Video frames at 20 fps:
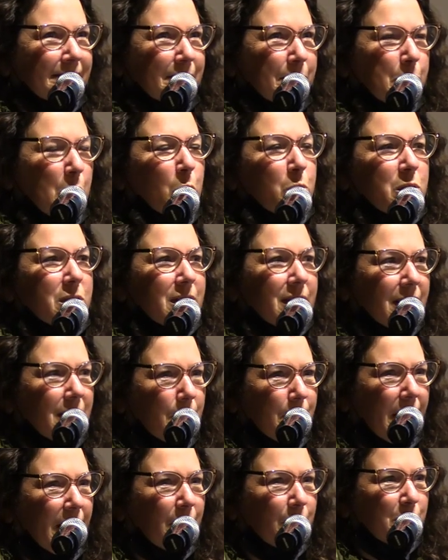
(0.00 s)
mostly
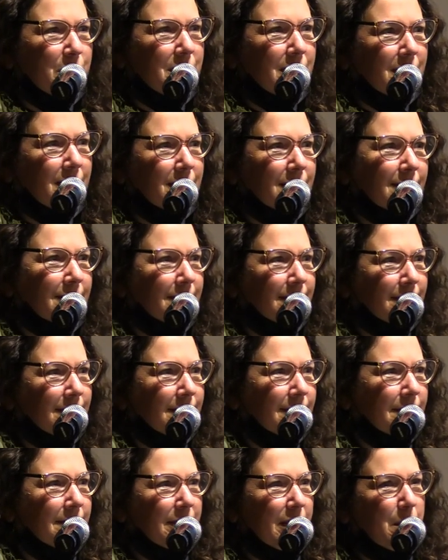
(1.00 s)
about
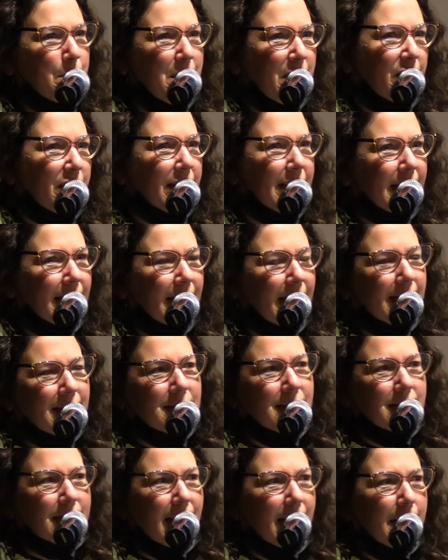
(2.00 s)
the American
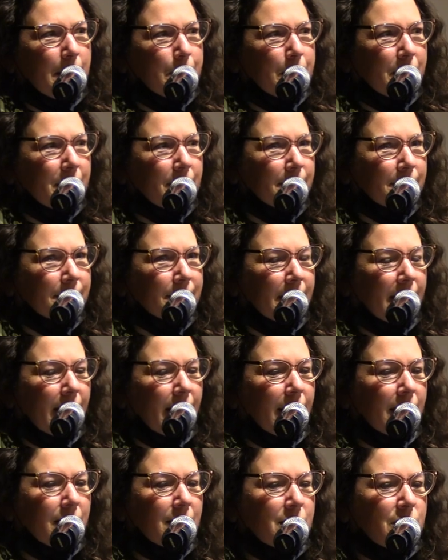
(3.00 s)
Landscape,
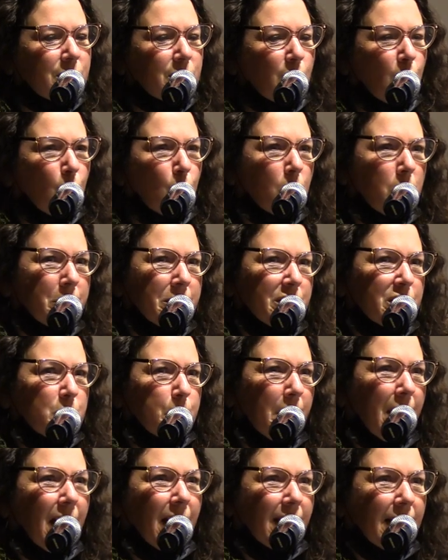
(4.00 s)
and A Woman's
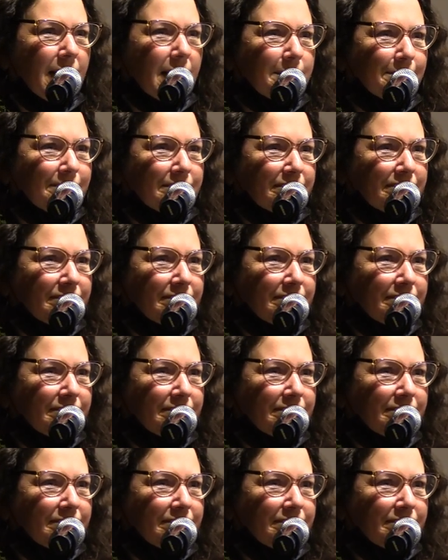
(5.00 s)
Body.